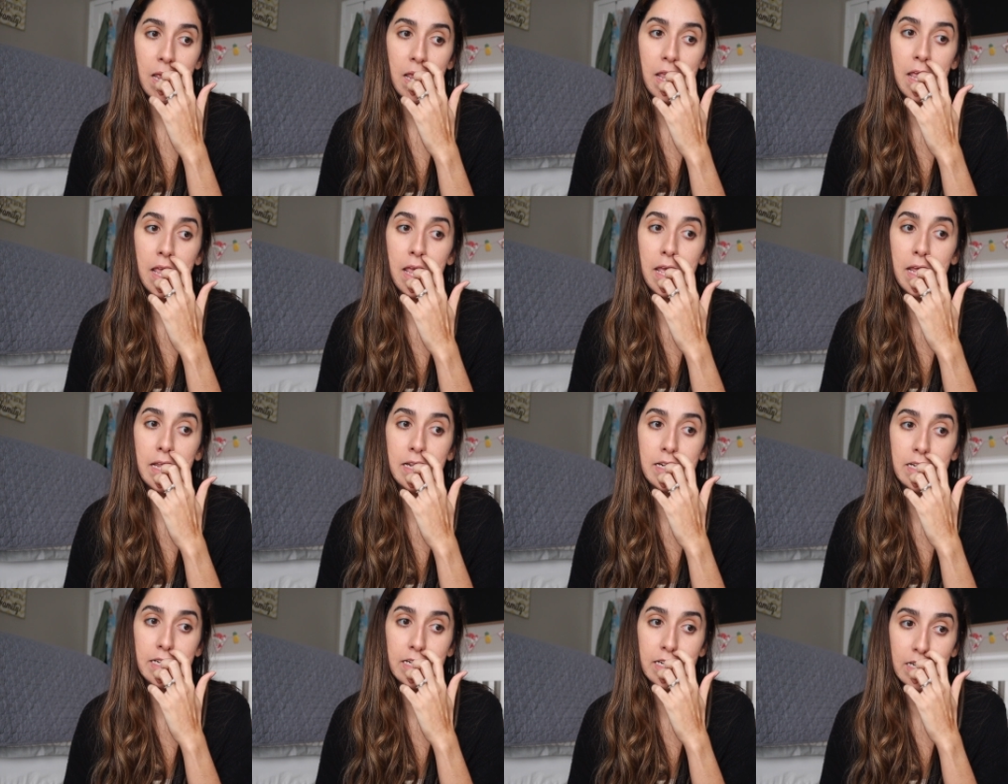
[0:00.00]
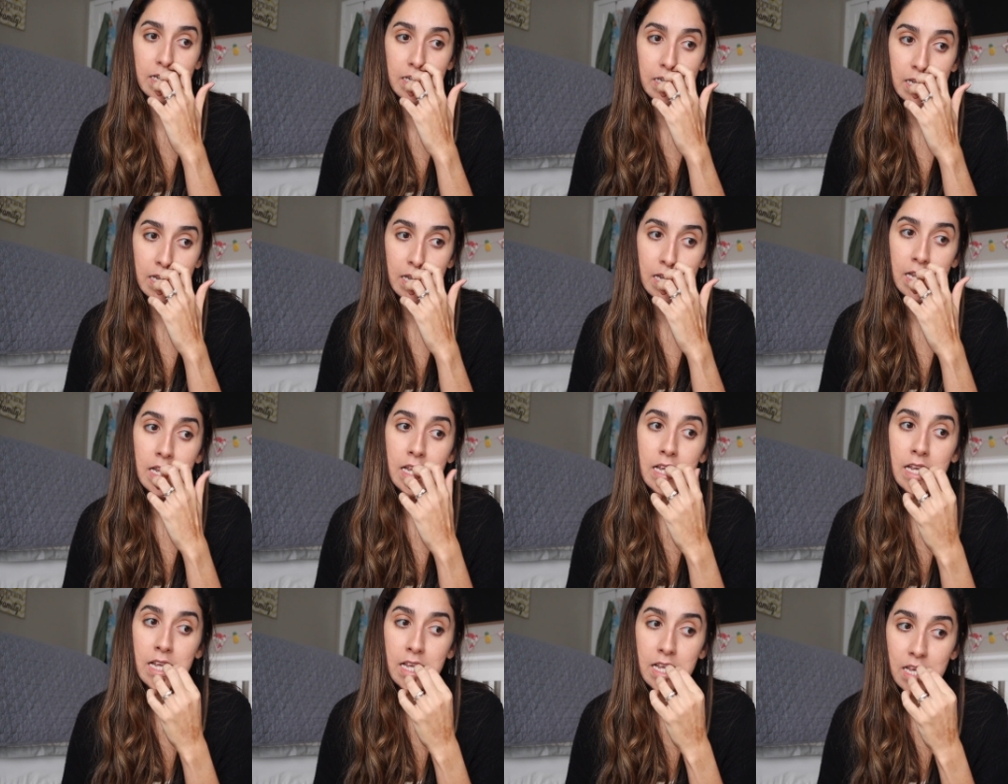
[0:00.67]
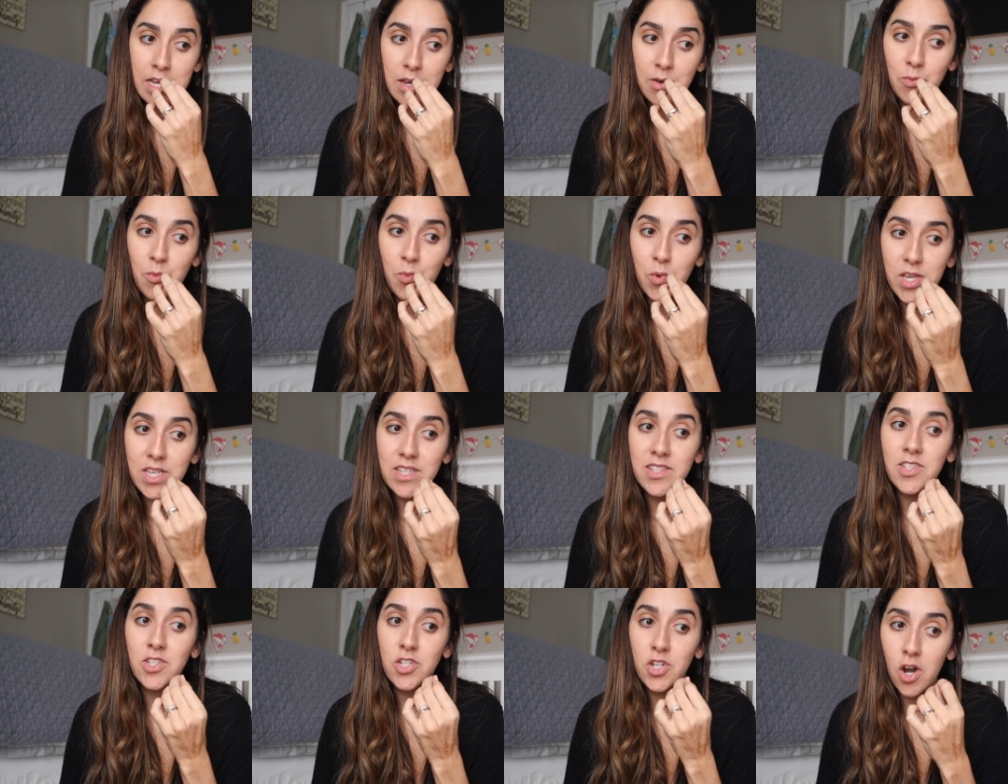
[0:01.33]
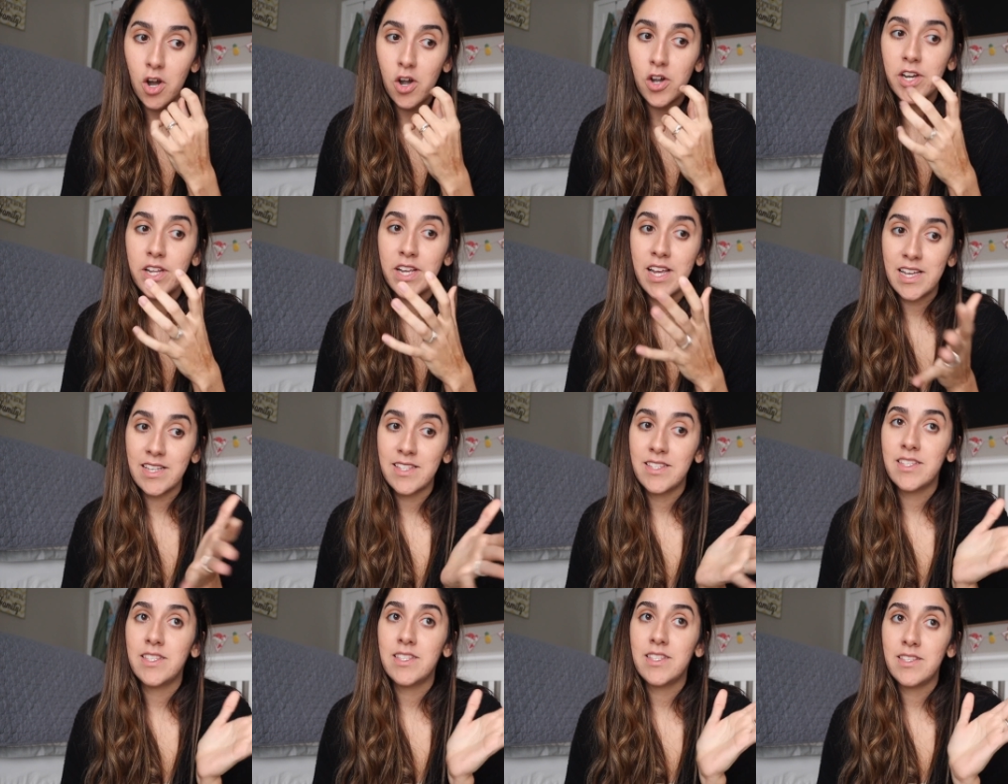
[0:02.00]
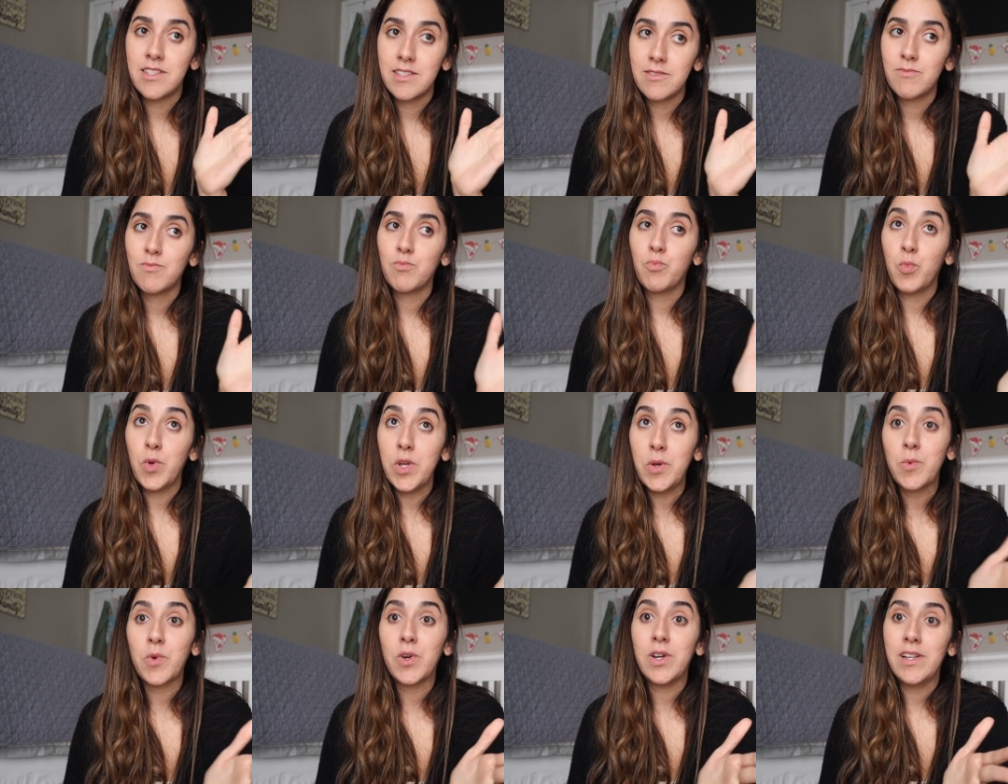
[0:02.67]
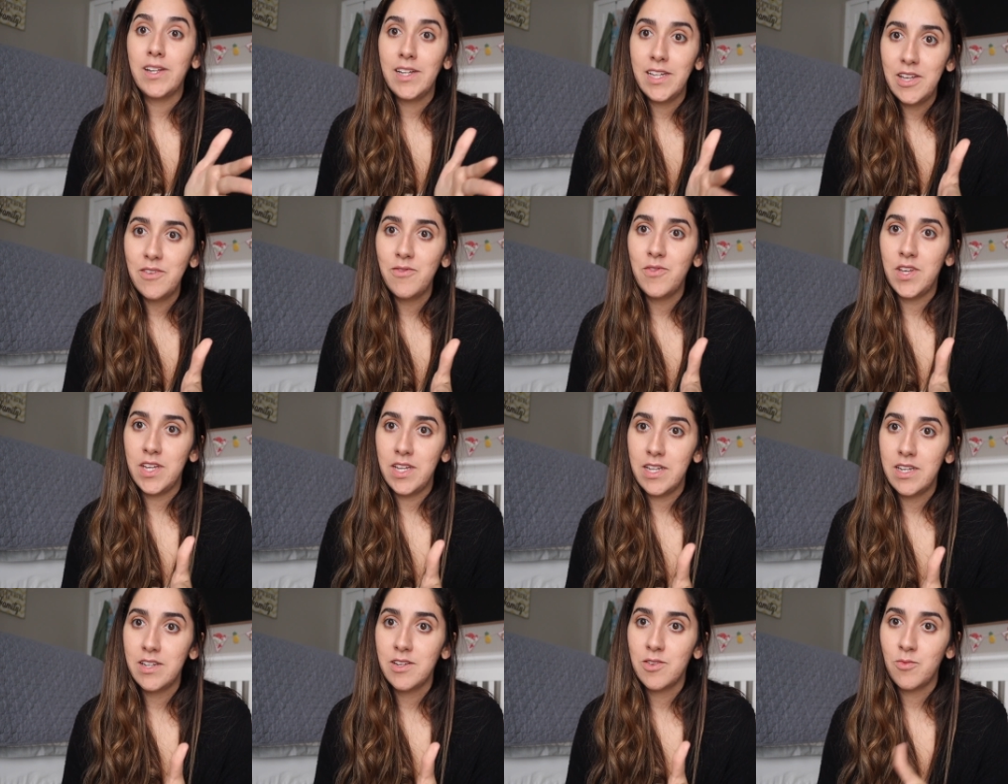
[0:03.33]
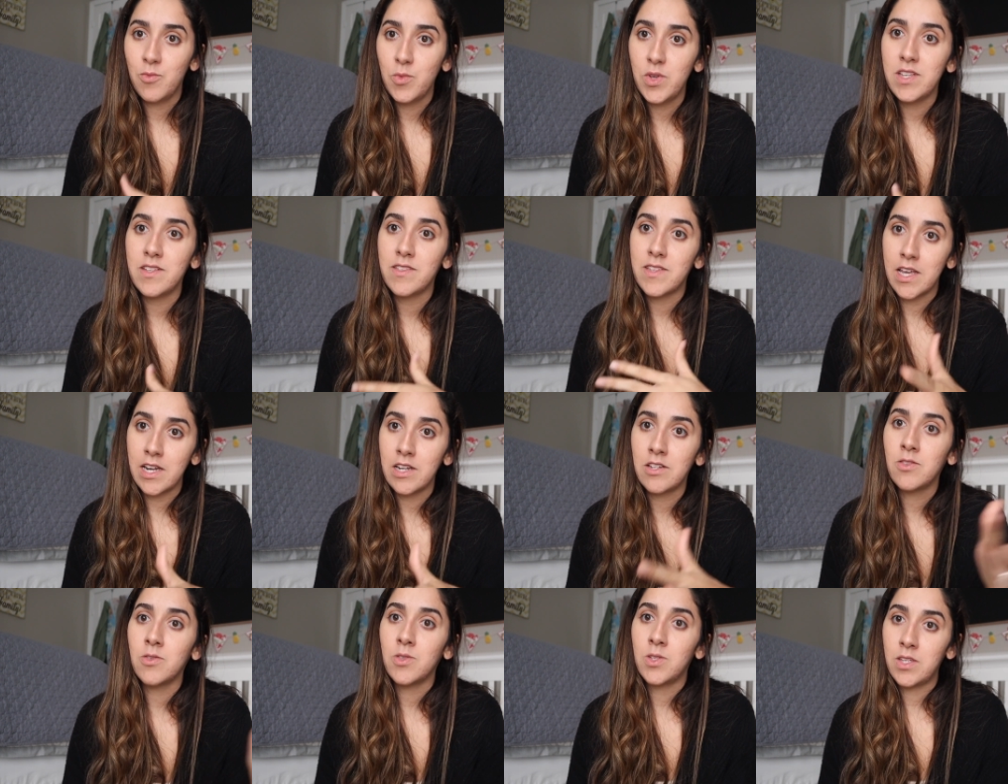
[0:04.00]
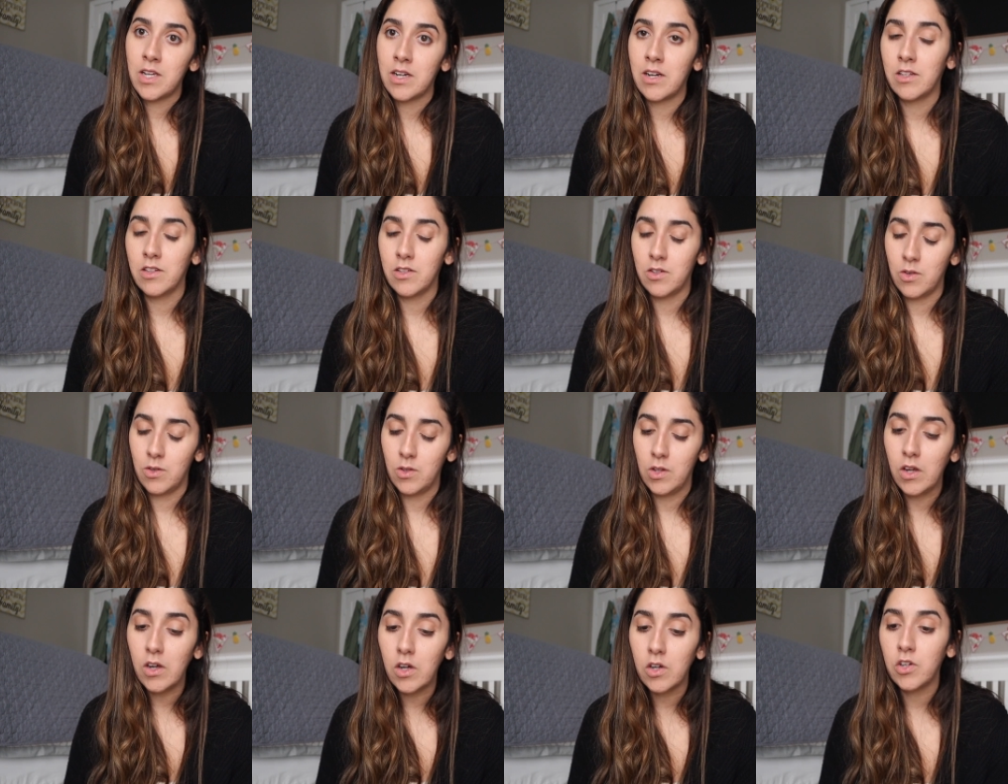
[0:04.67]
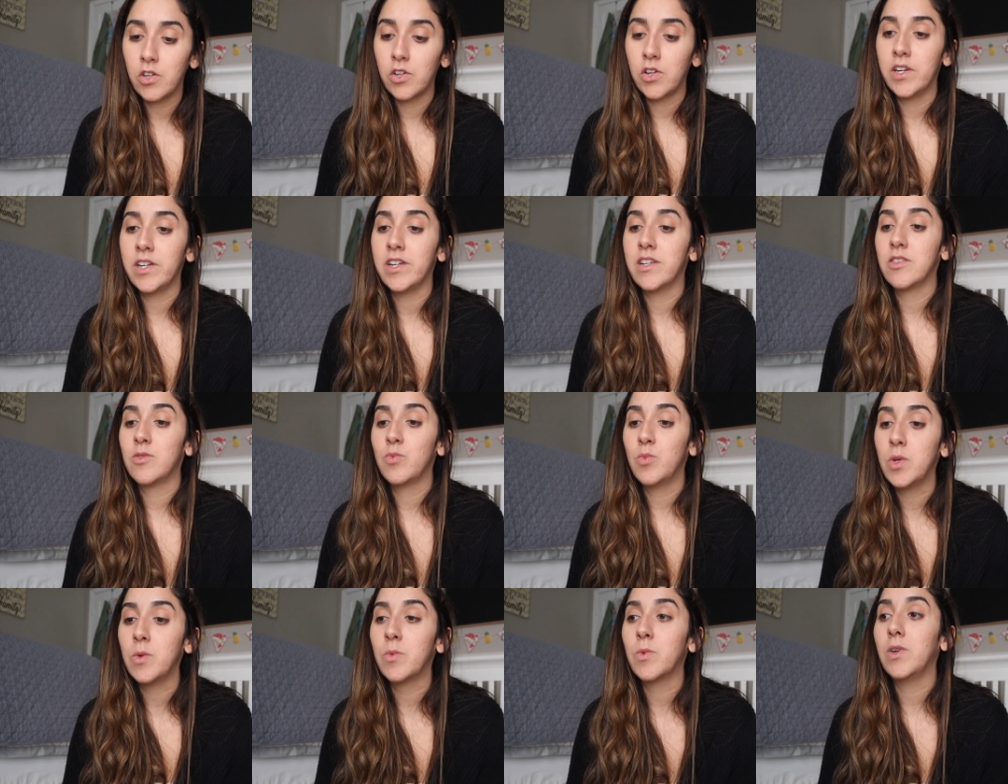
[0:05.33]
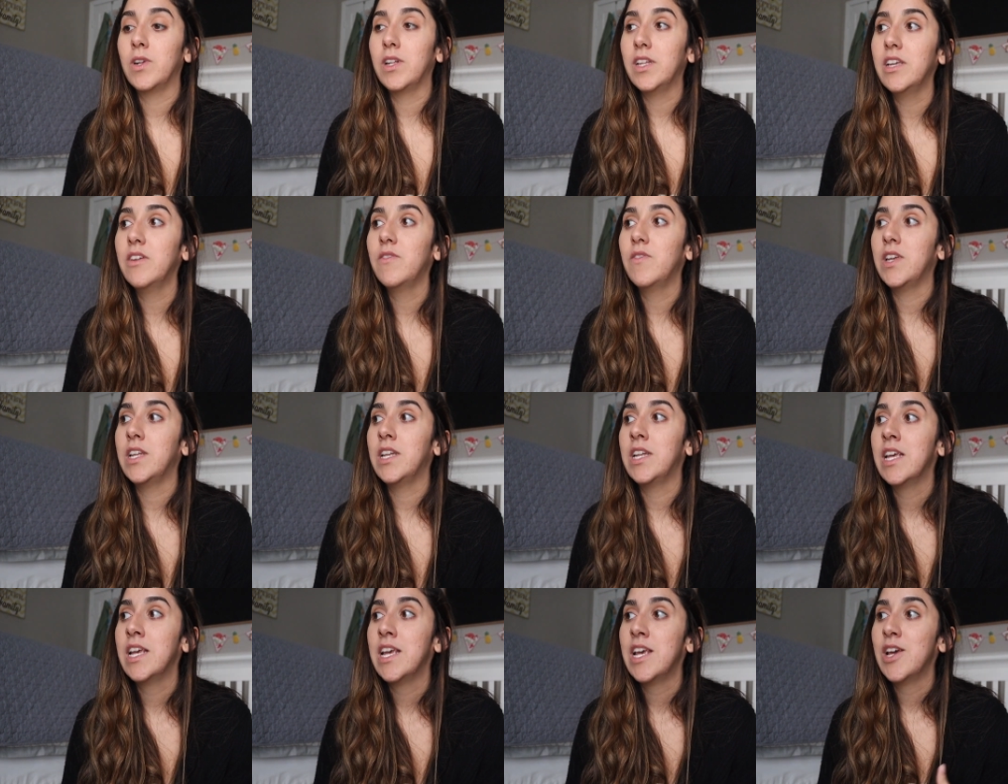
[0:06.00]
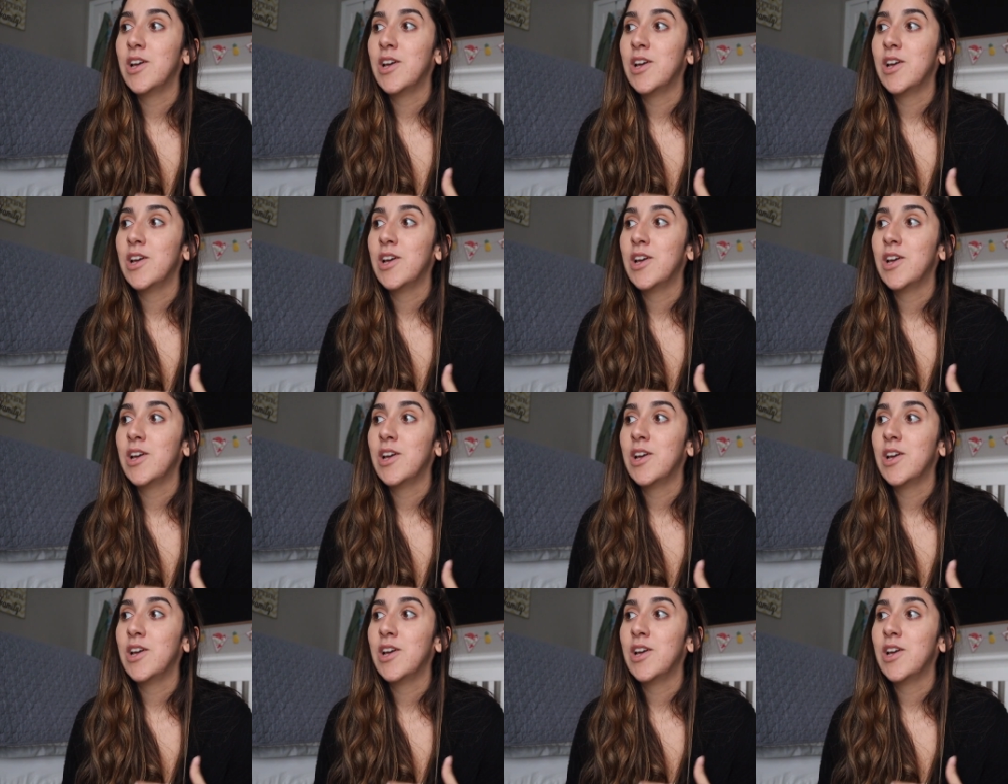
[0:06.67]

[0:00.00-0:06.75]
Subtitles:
And we started, as we were leaving, we decided to stay a little longer, and as we were leaving,